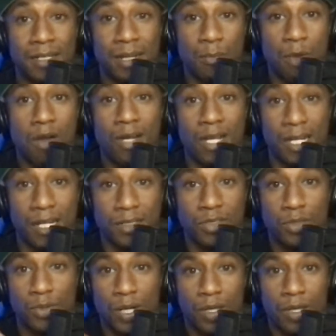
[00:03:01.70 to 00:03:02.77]
and marketed
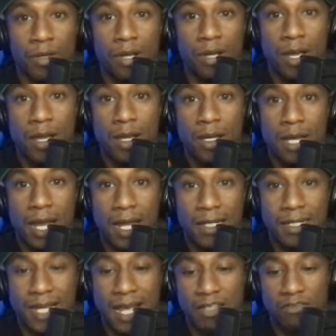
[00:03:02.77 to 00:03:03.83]
to other
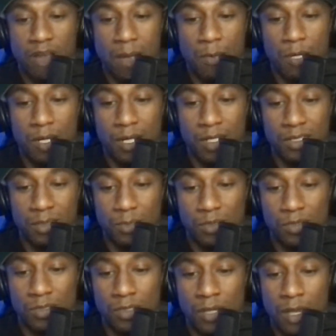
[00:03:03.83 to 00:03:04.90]
TaskRabbit
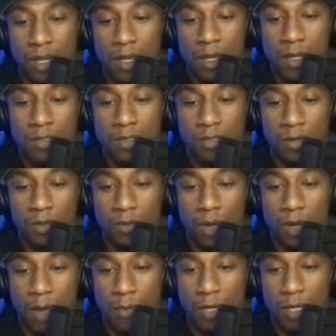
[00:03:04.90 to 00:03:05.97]
customers. So
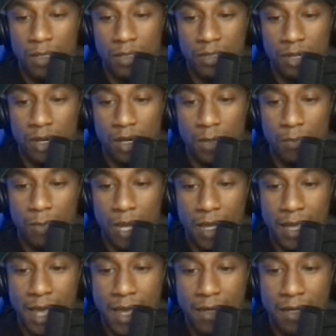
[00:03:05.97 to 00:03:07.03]
I'm going to start up by
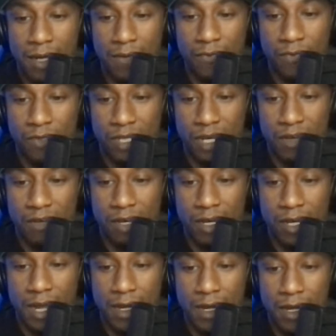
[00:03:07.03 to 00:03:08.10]
that Danvers area
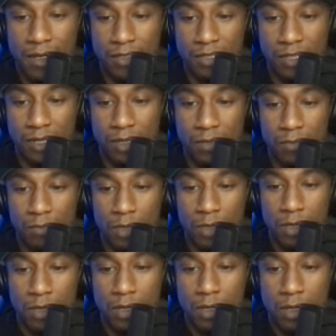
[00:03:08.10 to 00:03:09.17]
again near Salem,
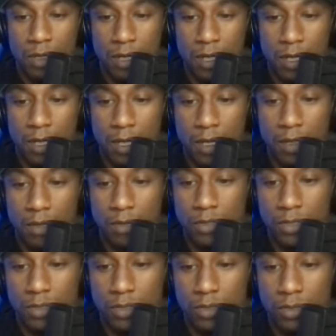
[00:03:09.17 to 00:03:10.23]
and
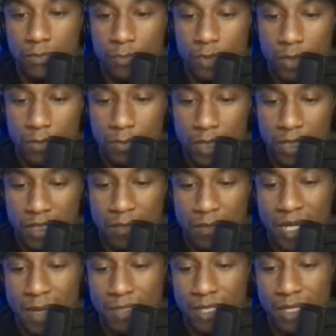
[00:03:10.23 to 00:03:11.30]
just, and
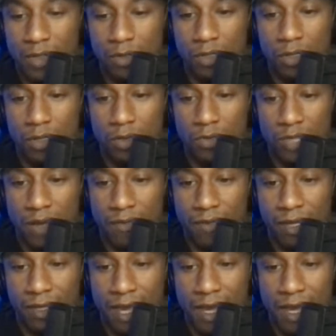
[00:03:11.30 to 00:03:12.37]
sometimes it'll close off
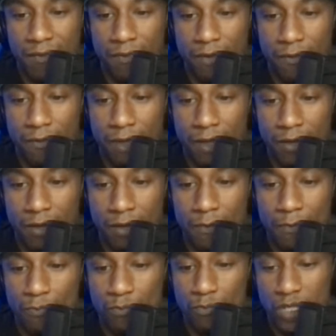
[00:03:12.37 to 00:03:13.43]
like that if your finger
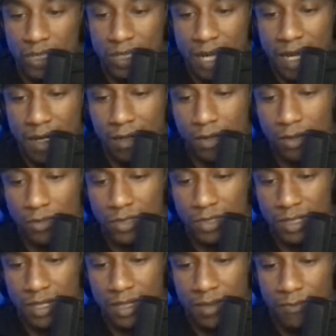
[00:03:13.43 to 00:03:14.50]
just kind of closes
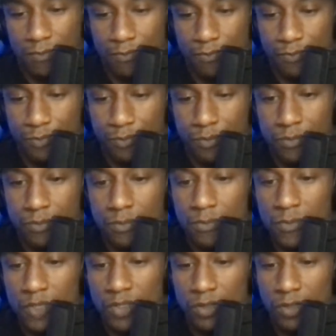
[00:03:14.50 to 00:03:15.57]
it.
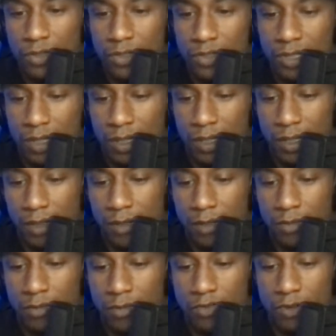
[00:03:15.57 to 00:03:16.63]
So you just clear,
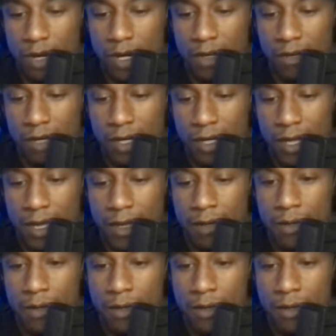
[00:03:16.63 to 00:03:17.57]
do draw area again,